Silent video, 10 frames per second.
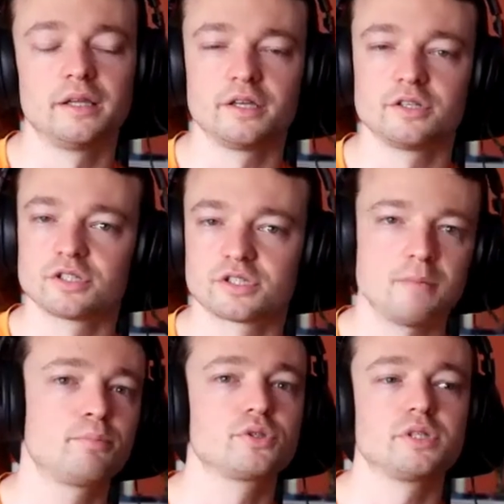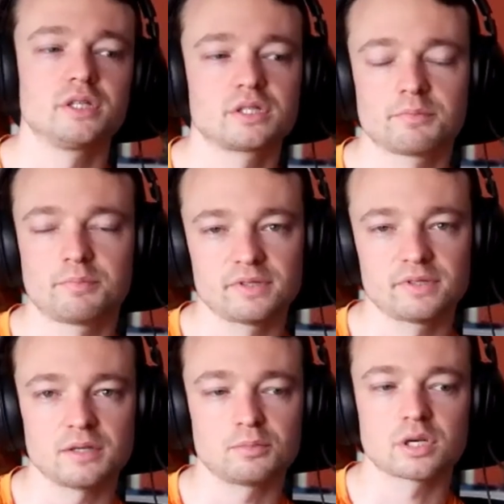then just input it into the pivot
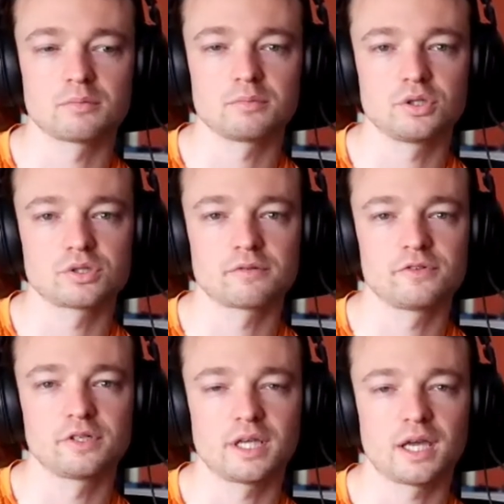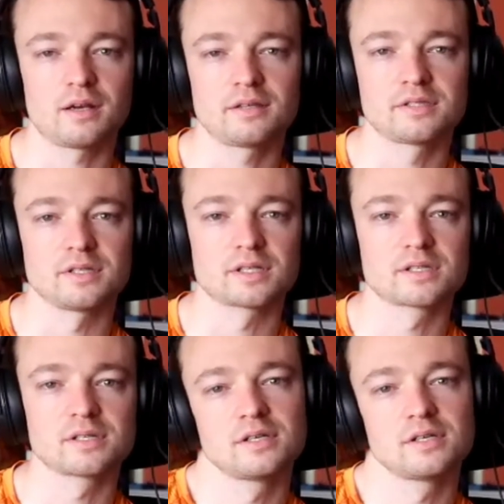tables that I'm using for the analytics.